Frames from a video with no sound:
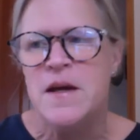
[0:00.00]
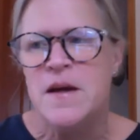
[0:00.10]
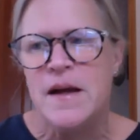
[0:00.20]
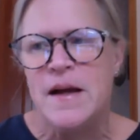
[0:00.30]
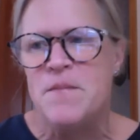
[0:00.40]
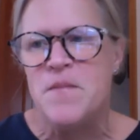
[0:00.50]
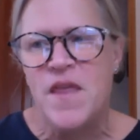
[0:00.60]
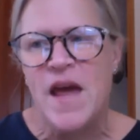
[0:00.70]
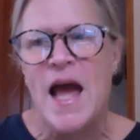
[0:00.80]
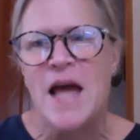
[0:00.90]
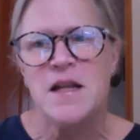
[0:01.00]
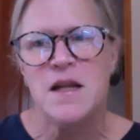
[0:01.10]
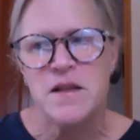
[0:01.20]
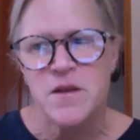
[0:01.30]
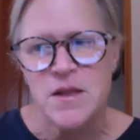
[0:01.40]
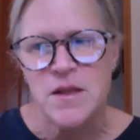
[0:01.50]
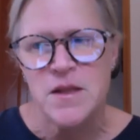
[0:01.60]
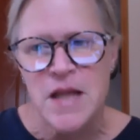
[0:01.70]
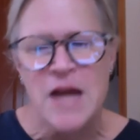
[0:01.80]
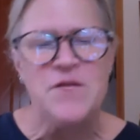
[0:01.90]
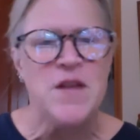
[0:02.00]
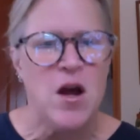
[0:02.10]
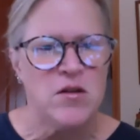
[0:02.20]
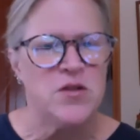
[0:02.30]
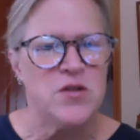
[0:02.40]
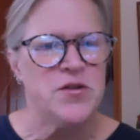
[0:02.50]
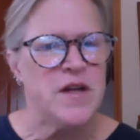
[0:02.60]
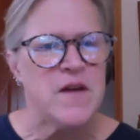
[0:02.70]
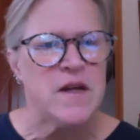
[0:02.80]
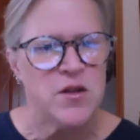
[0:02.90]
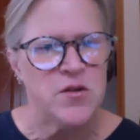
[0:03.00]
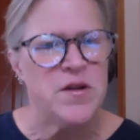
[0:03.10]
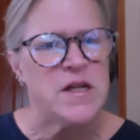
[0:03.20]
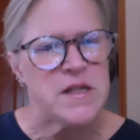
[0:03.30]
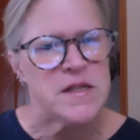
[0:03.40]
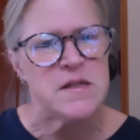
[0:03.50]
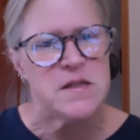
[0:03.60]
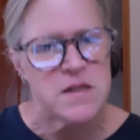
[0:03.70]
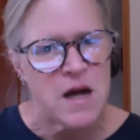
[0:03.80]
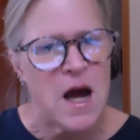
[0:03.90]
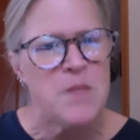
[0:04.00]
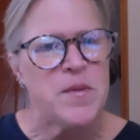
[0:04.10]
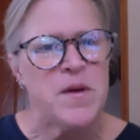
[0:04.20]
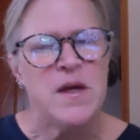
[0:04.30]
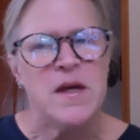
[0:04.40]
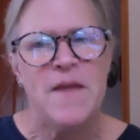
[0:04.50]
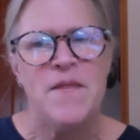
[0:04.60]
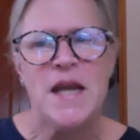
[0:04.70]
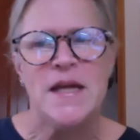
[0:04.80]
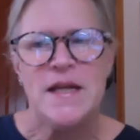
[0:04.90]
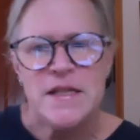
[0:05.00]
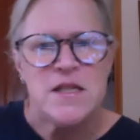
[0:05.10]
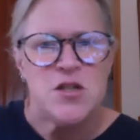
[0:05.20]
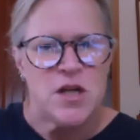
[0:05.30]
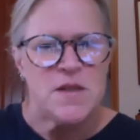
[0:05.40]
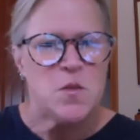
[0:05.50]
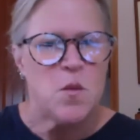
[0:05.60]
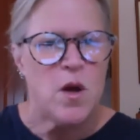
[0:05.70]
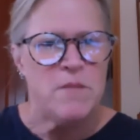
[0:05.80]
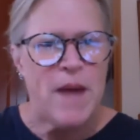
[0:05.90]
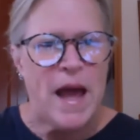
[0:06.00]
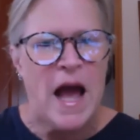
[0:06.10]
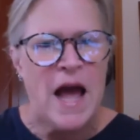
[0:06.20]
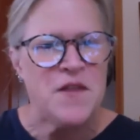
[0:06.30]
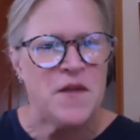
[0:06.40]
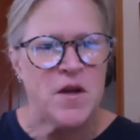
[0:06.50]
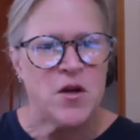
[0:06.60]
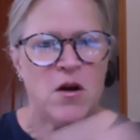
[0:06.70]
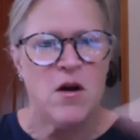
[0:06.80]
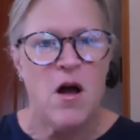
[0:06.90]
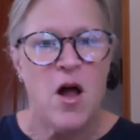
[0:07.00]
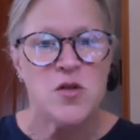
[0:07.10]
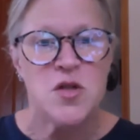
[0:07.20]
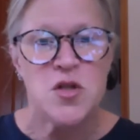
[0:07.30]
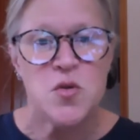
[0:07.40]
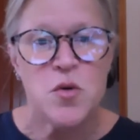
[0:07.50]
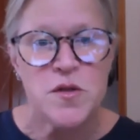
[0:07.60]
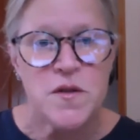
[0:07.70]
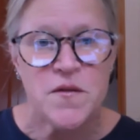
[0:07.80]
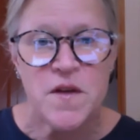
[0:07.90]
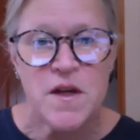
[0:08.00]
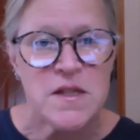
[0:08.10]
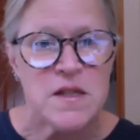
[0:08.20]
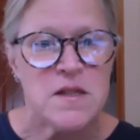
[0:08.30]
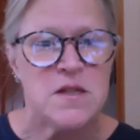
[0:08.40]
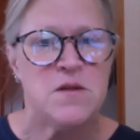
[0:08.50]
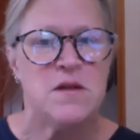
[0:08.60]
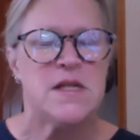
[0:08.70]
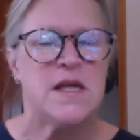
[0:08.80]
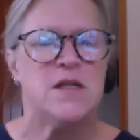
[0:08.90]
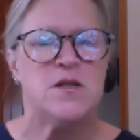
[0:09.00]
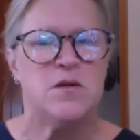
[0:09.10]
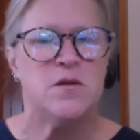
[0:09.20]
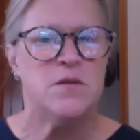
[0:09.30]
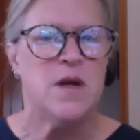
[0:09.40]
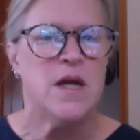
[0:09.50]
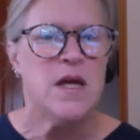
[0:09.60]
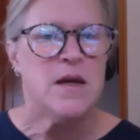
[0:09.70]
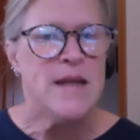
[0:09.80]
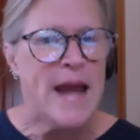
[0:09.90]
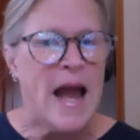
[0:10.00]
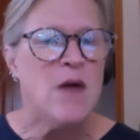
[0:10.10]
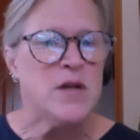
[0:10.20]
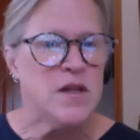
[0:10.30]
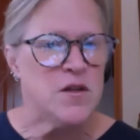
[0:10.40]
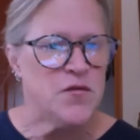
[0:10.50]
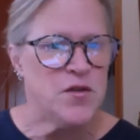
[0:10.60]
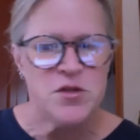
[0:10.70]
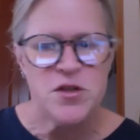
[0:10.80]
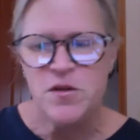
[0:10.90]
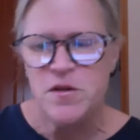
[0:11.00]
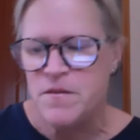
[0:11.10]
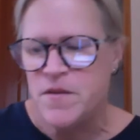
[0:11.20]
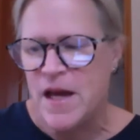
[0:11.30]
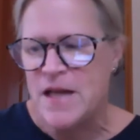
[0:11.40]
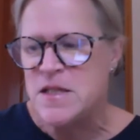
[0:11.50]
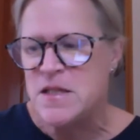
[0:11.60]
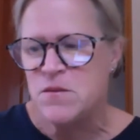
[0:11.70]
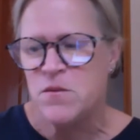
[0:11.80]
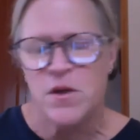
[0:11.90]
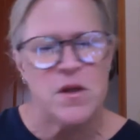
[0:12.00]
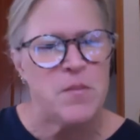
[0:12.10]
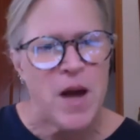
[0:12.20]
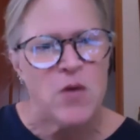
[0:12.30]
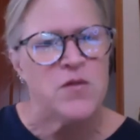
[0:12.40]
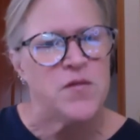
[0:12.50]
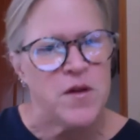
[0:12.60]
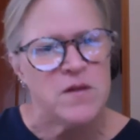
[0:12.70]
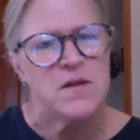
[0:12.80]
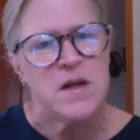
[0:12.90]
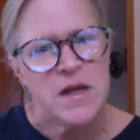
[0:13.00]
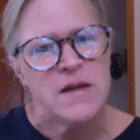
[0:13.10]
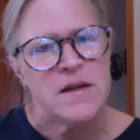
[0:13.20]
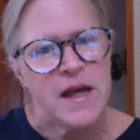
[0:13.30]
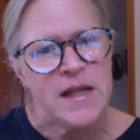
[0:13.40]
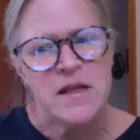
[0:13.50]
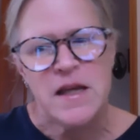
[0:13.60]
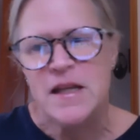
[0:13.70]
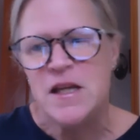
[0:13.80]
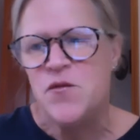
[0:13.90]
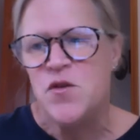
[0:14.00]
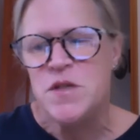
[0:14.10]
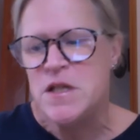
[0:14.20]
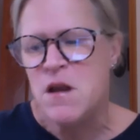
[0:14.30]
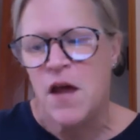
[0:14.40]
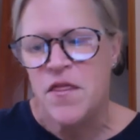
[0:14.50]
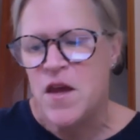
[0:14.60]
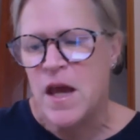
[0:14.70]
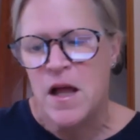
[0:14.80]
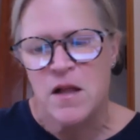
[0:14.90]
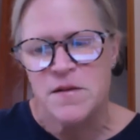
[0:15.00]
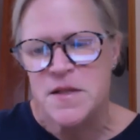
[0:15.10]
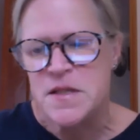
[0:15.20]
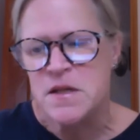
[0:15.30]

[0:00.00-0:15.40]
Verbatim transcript: um, that lifelong learning that learning doesn't stop and that it isn't just one path that there are all sorts of things that students can do now and in the future that's really powerful and and if you did nothing else